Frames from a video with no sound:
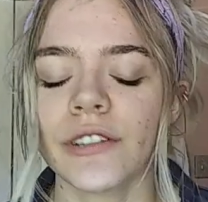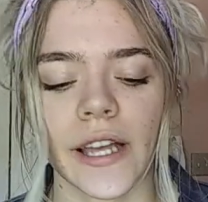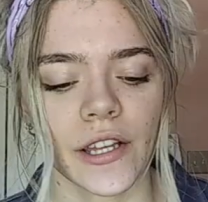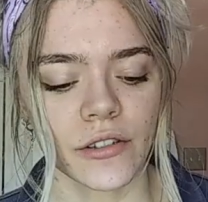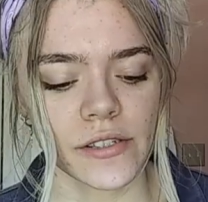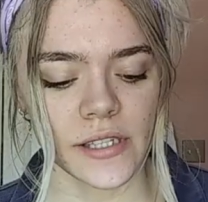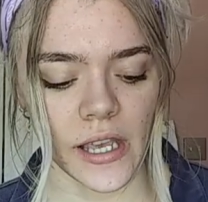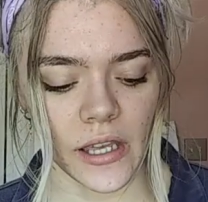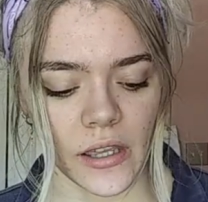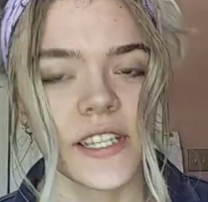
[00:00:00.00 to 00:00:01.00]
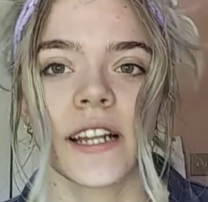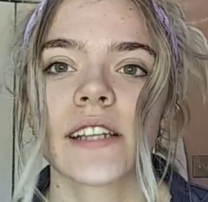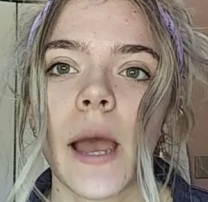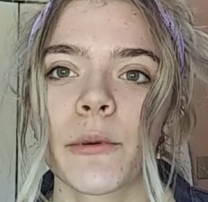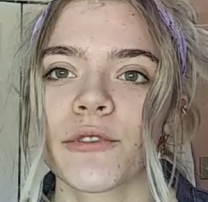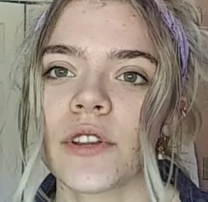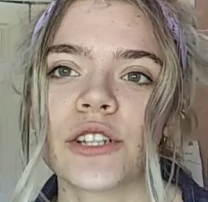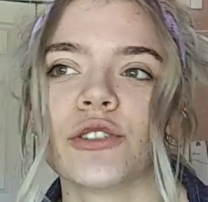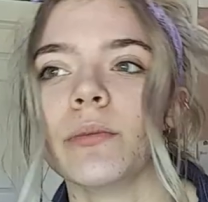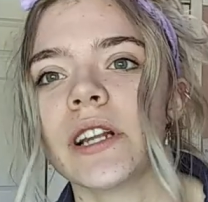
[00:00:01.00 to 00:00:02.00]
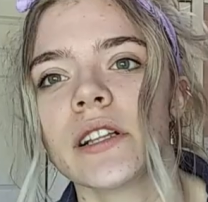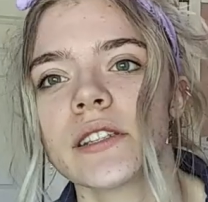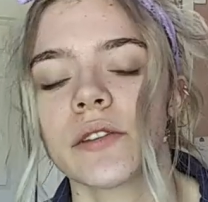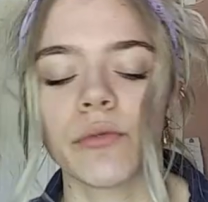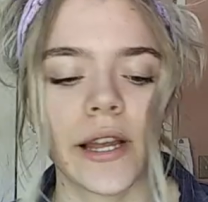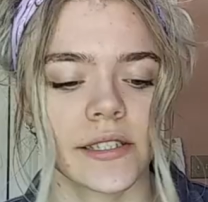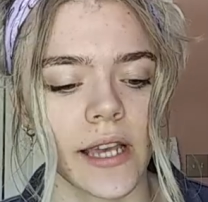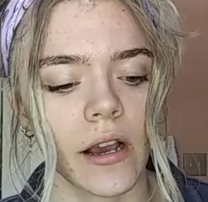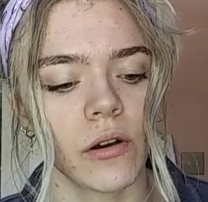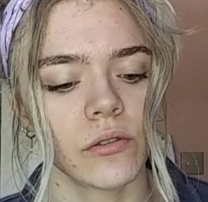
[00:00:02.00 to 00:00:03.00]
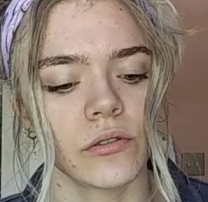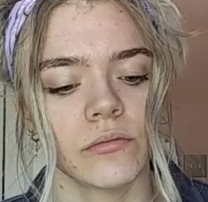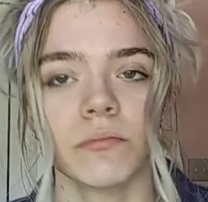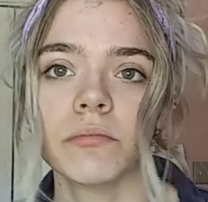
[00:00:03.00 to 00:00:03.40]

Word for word: Like it'll say set a timer for like two minutes and write down